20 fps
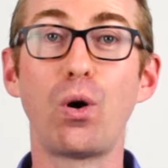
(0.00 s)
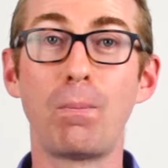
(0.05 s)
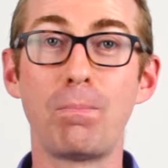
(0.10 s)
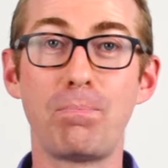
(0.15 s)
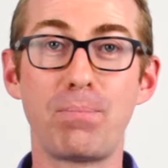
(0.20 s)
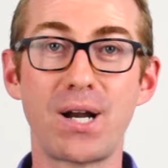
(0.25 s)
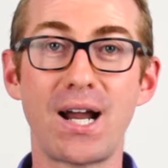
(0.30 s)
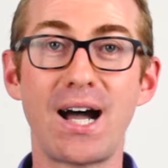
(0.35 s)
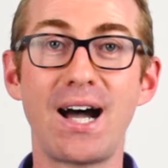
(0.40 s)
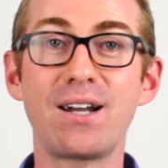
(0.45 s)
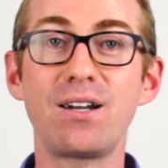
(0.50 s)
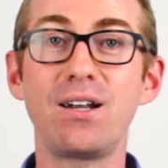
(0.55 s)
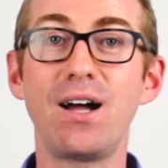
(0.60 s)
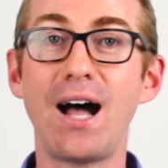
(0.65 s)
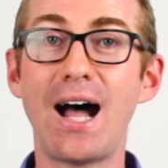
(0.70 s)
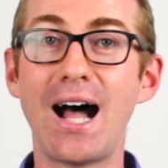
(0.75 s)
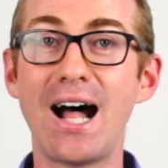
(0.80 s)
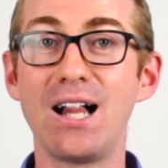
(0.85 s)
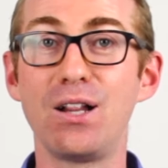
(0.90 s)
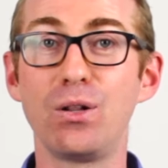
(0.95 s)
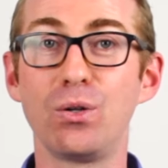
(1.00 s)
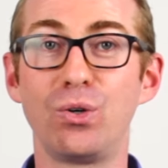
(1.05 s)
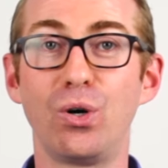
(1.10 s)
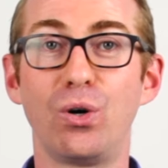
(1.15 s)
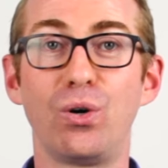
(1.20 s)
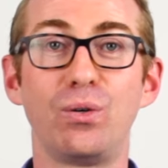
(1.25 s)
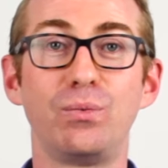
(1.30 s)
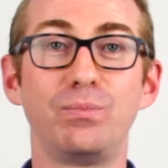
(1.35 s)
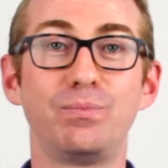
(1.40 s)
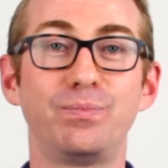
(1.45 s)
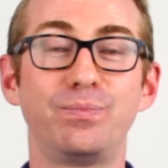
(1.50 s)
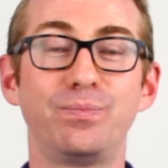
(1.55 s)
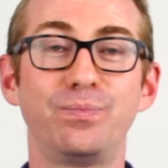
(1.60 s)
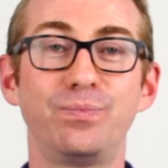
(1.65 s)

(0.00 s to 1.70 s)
comprar algo.